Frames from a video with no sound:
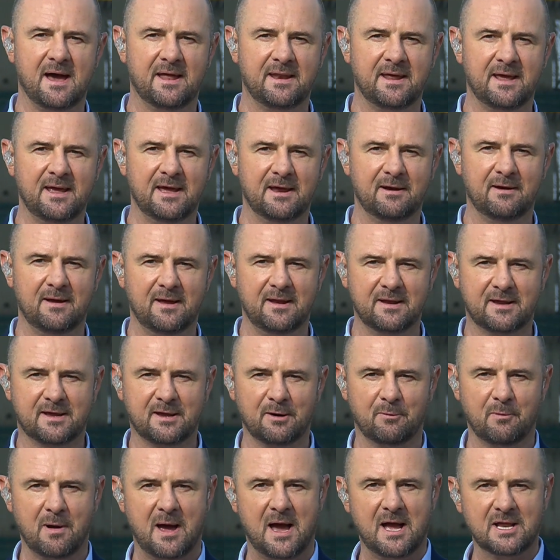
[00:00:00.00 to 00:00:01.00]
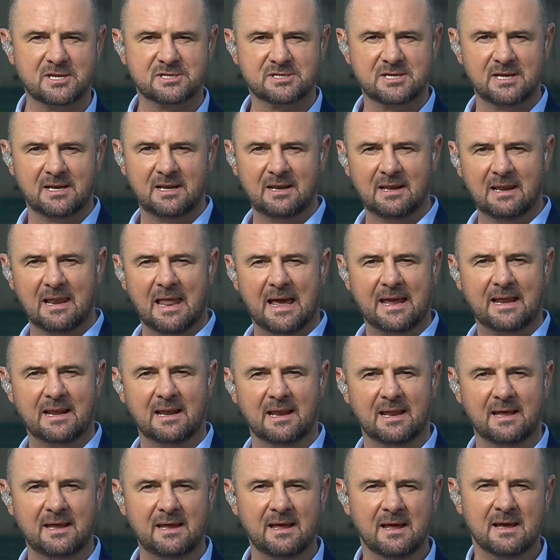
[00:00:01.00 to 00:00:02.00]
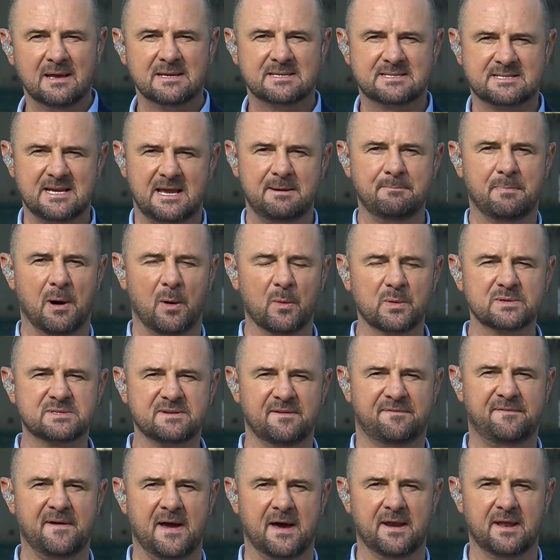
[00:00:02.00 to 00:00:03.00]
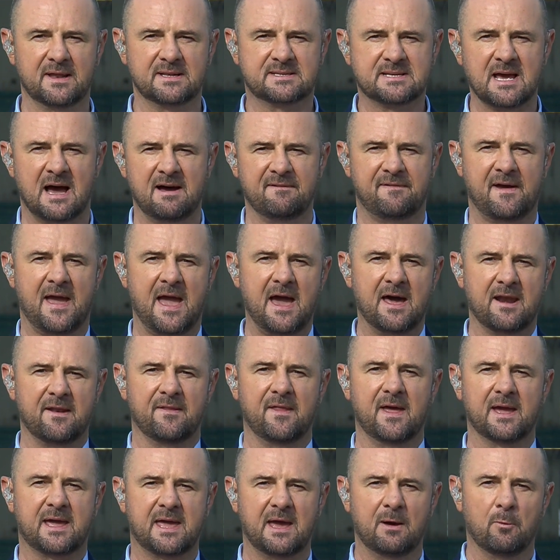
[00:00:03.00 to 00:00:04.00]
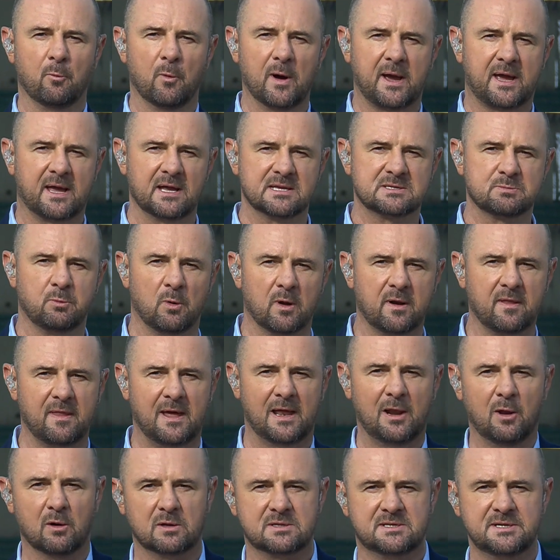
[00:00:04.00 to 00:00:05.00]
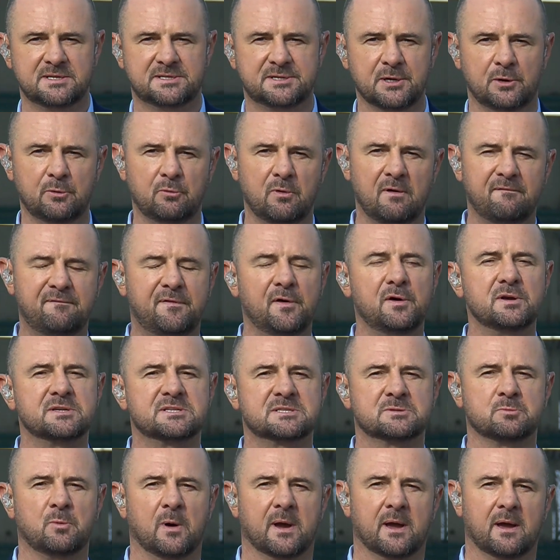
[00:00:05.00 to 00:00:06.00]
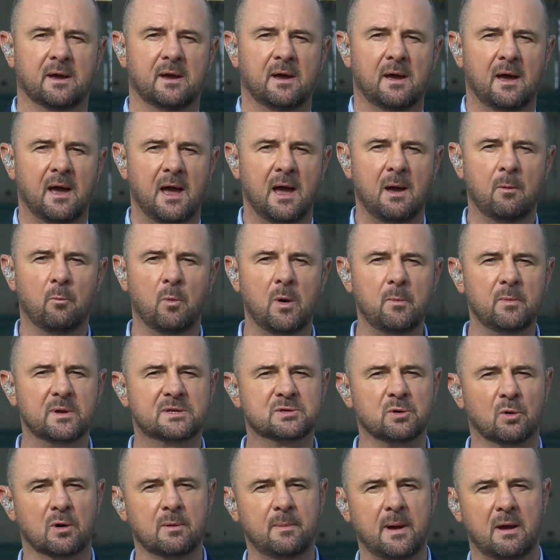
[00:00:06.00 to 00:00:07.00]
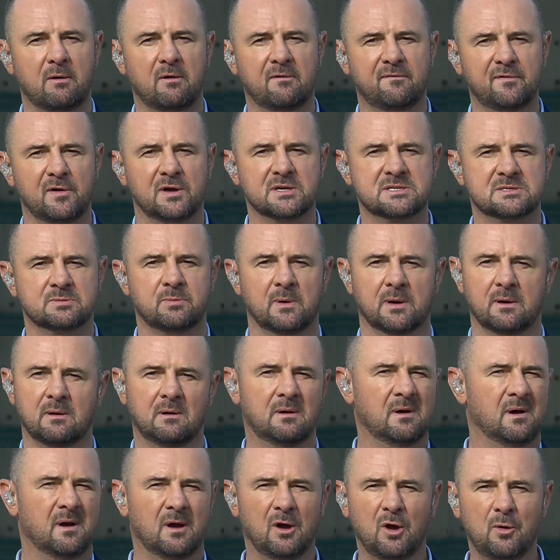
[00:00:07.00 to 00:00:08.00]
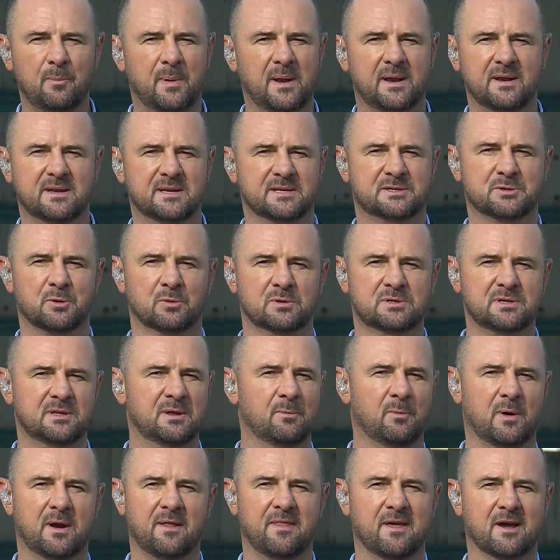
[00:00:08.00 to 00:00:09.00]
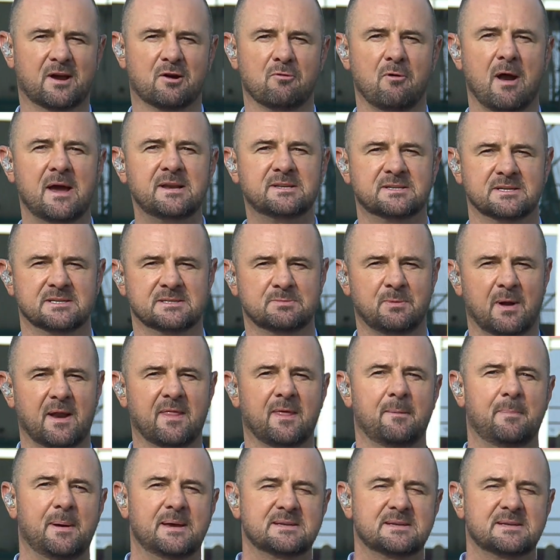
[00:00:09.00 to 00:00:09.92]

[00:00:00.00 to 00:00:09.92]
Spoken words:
here in Karachi lately. Seam bowlers have found it tough. How do they get wickets? What do they look to do? Reverse swing. And when we talk about reverse swing, who better to talk to than one of the greatest, one of the